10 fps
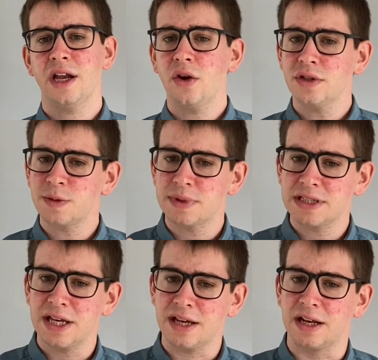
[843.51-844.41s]
notice
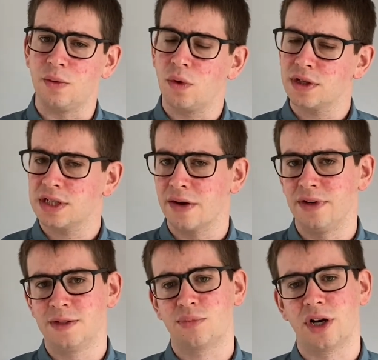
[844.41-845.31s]
particularly what the servant
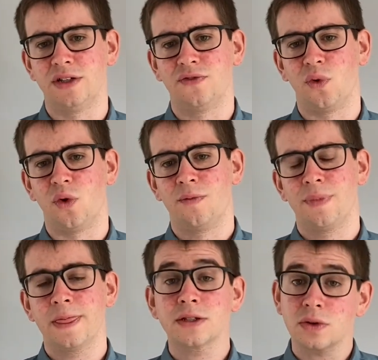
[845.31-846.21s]
is praised for.
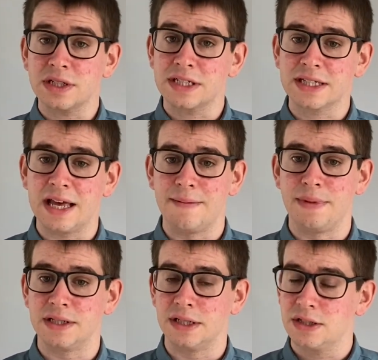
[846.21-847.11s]
It's not his skill in
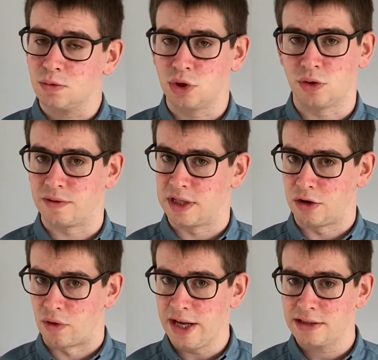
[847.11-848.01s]
business, which is obviously
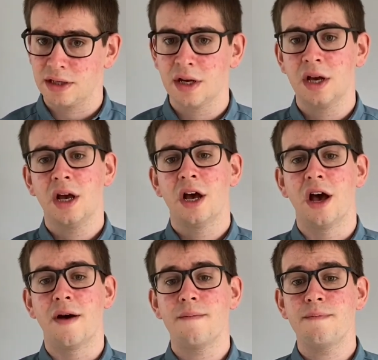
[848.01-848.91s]
great,
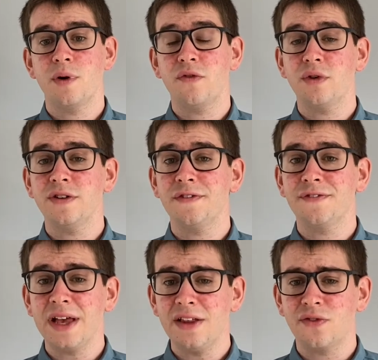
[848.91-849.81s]
but for his
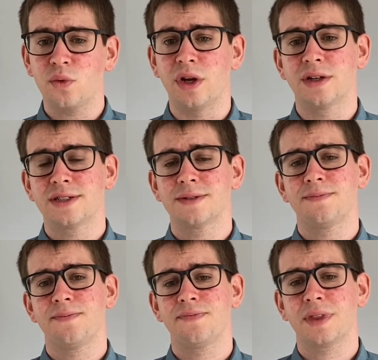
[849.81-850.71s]
faithfulness.
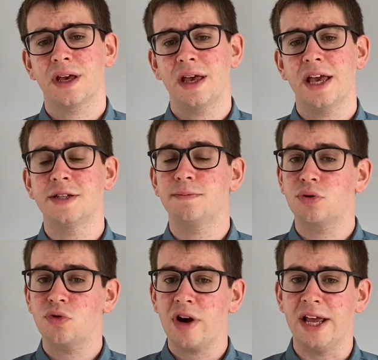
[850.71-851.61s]
He is
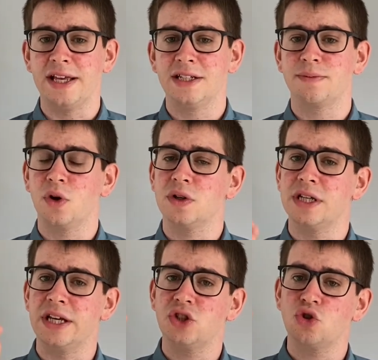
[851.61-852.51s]
praised because
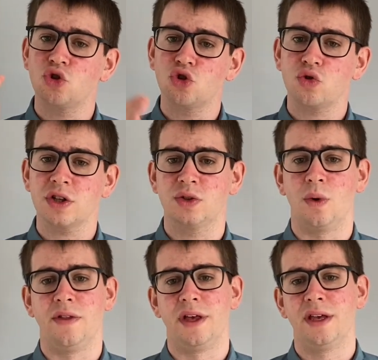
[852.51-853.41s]
he is
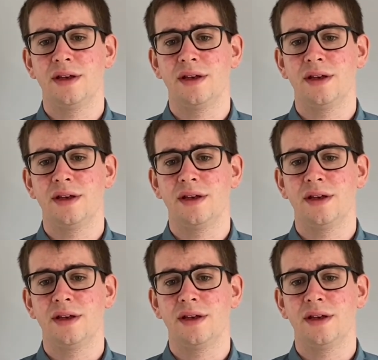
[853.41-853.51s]
trustworthy.